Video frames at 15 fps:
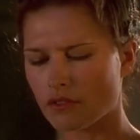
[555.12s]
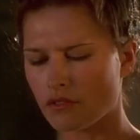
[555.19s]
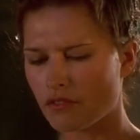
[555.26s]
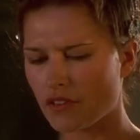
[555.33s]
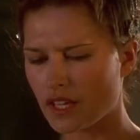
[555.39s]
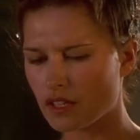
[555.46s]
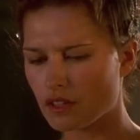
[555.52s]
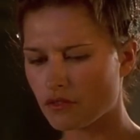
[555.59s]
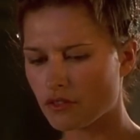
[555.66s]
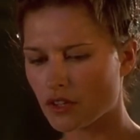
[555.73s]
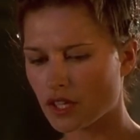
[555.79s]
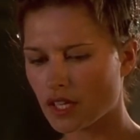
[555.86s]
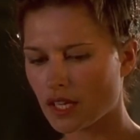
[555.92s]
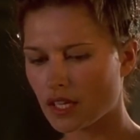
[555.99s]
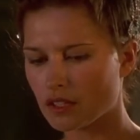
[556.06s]
the fate of your
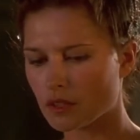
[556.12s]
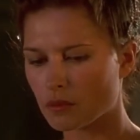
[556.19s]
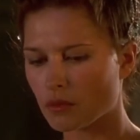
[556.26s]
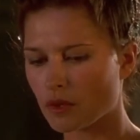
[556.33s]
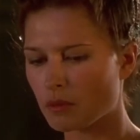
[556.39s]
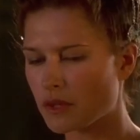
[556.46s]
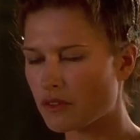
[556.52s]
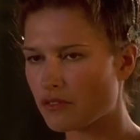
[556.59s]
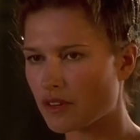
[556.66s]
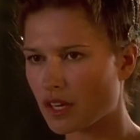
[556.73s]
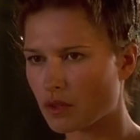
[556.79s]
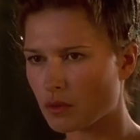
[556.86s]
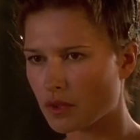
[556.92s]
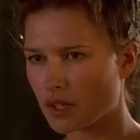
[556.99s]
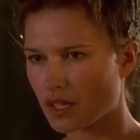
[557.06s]
kingdom will be
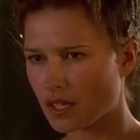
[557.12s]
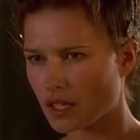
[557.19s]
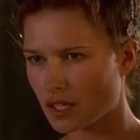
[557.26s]
found within a